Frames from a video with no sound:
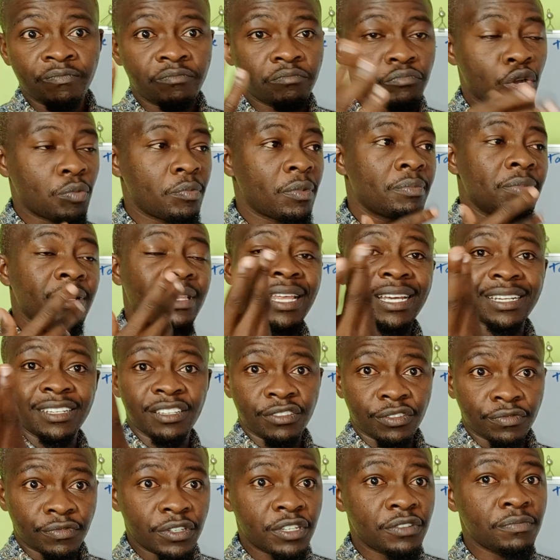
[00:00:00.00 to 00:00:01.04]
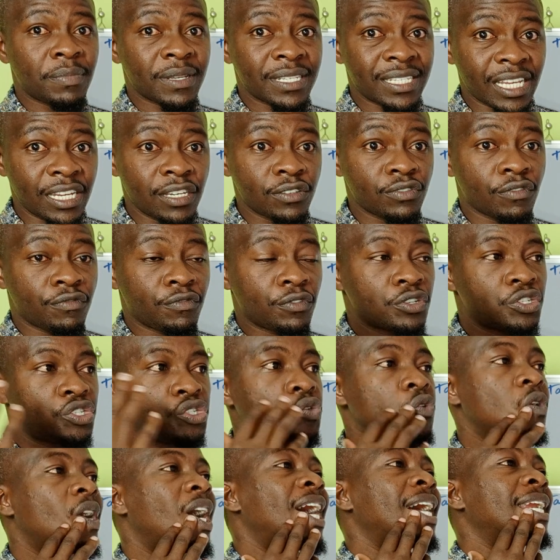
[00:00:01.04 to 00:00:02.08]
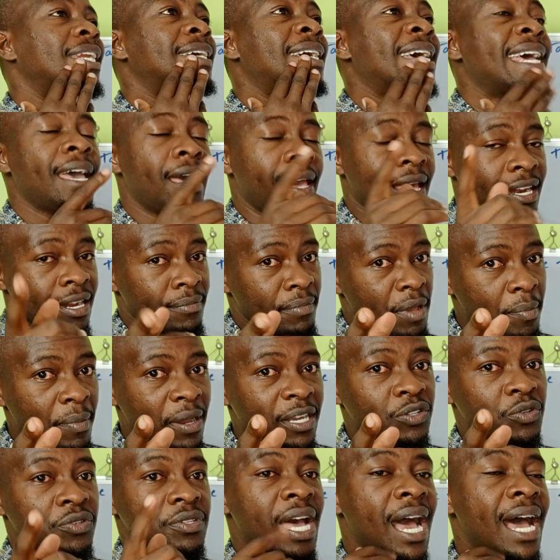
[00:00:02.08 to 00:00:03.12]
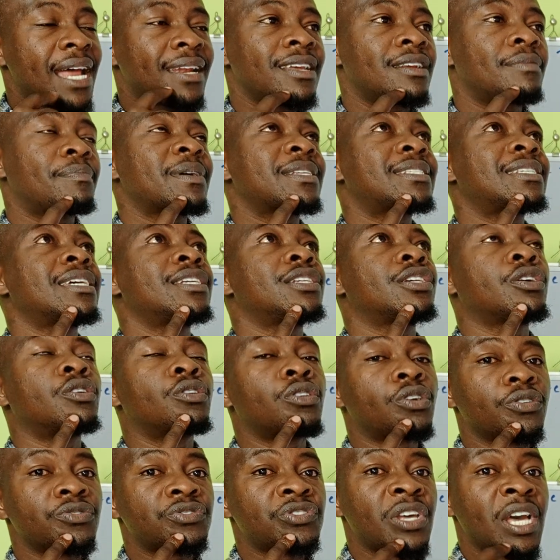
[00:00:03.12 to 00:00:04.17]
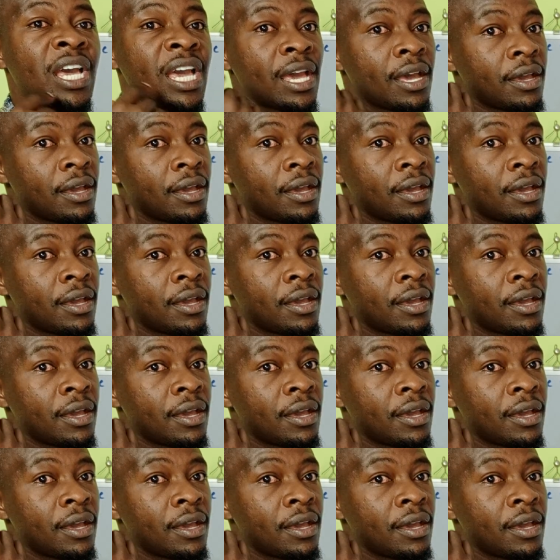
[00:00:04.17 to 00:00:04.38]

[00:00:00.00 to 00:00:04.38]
Probably that is 40% of what you earn. And remember, it was 100% gross.